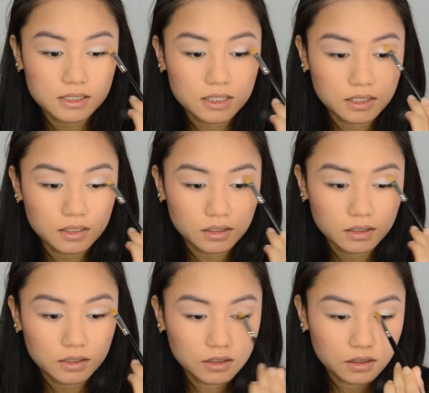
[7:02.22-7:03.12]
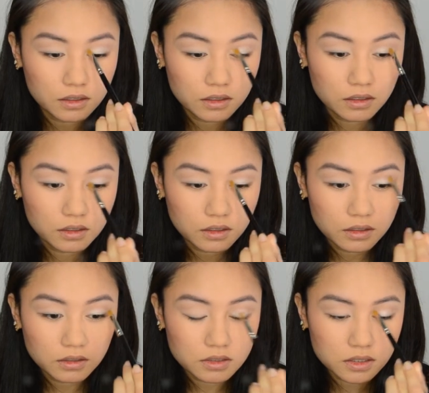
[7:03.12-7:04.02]
see
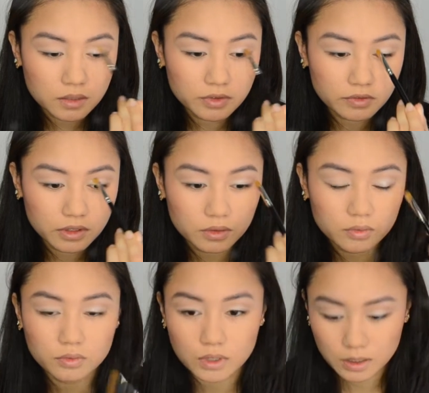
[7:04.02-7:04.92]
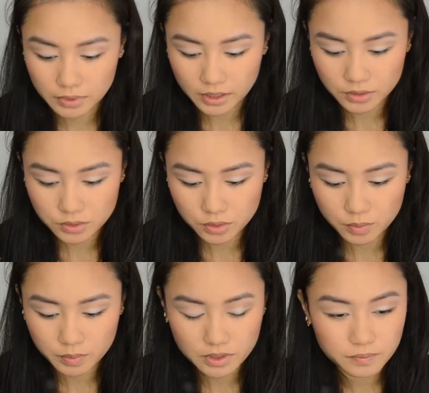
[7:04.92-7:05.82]
some of it while my eyes are
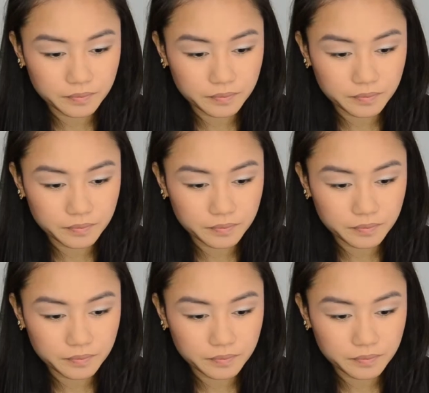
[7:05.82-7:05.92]
open.